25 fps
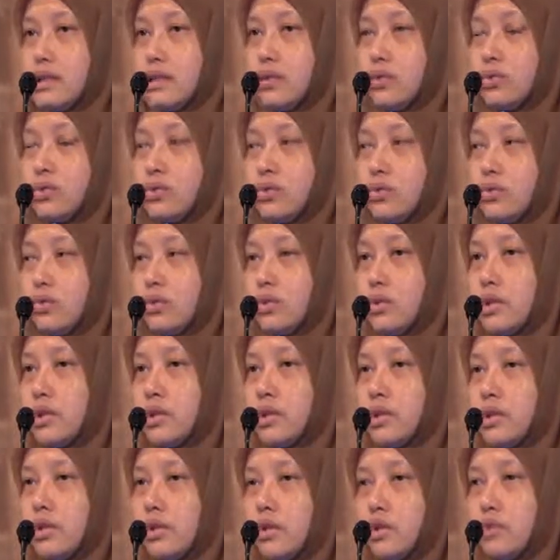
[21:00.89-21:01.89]
So the
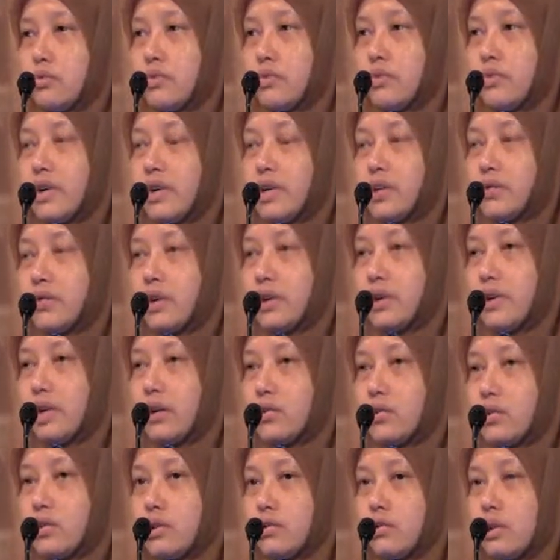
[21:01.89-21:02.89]
Sharia Supervisory
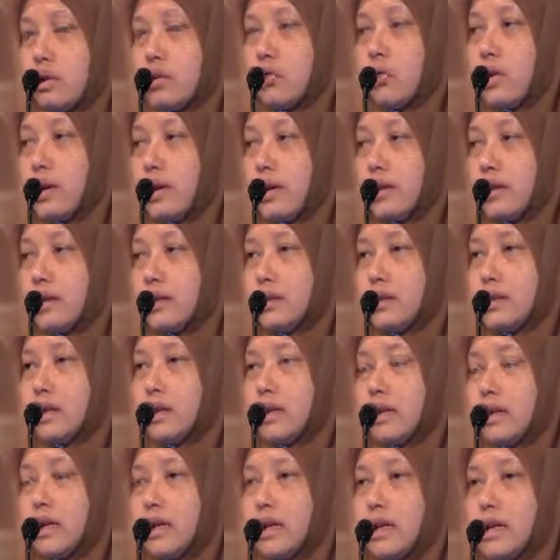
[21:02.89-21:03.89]
Council require
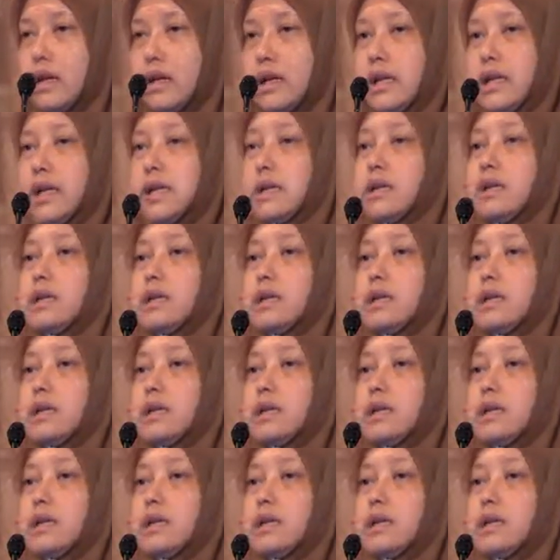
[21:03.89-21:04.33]
a clear